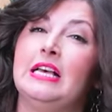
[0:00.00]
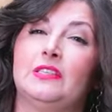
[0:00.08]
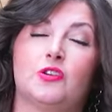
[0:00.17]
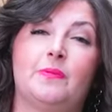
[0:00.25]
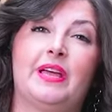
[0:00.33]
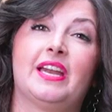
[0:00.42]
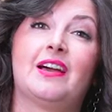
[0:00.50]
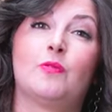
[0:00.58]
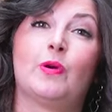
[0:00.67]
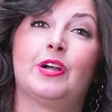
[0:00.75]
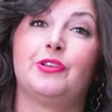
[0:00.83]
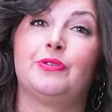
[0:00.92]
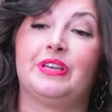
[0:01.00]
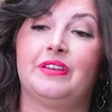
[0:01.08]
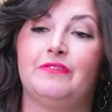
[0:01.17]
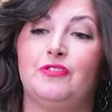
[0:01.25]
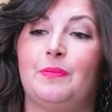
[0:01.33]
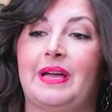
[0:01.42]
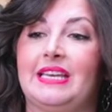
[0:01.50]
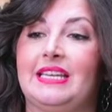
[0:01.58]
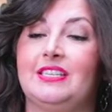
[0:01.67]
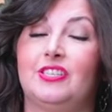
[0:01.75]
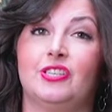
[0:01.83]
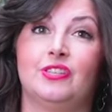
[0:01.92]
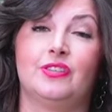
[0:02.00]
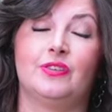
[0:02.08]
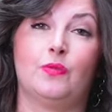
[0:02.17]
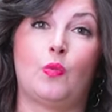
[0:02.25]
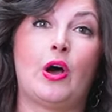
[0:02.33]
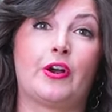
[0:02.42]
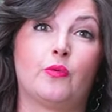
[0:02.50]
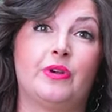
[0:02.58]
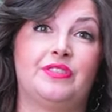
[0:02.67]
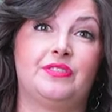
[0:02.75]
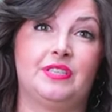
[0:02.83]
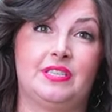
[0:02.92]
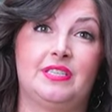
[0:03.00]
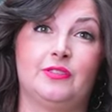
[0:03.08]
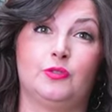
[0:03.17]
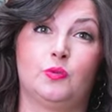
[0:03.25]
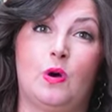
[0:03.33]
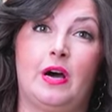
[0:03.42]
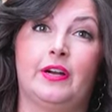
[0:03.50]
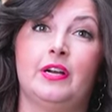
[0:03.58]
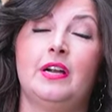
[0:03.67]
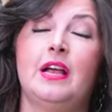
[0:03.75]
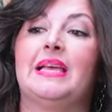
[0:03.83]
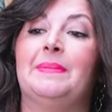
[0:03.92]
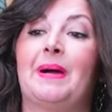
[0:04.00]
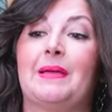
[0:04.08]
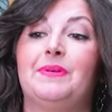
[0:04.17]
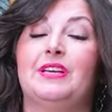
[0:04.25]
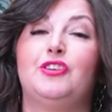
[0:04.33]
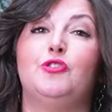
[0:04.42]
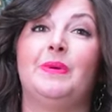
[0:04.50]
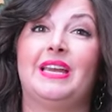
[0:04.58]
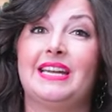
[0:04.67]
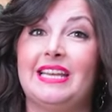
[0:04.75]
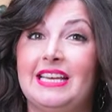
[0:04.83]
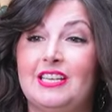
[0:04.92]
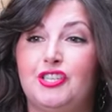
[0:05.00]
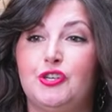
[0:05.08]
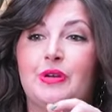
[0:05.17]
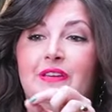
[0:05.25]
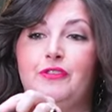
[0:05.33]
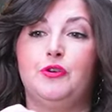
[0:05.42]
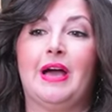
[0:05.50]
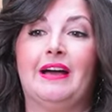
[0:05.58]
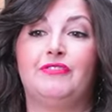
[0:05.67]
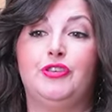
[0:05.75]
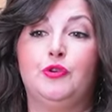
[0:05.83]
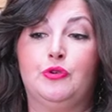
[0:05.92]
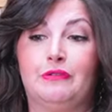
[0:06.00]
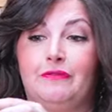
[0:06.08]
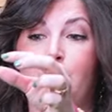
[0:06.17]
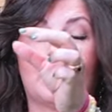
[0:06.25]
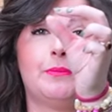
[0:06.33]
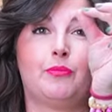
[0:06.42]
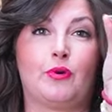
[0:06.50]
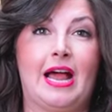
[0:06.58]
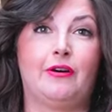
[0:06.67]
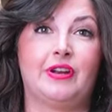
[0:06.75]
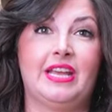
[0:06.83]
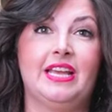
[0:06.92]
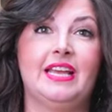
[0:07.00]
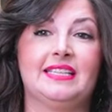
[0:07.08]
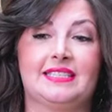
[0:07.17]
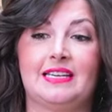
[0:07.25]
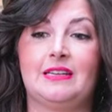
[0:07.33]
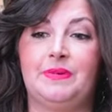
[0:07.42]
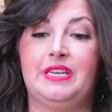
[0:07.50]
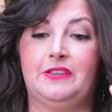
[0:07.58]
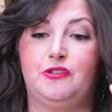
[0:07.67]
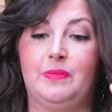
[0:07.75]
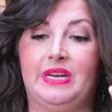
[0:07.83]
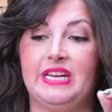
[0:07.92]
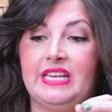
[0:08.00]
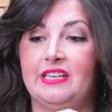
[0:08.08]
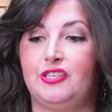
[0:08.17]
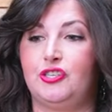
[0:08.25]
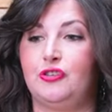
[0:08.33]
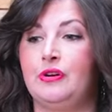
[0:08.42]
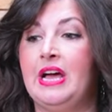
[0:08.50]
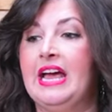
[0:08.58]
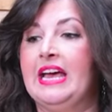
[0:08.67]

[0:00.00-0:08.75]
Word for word: So, depending on where you live, you might need to water with distilled water. It might be a humidity issue. If you have uniform browning, it's going to be a humidity issue.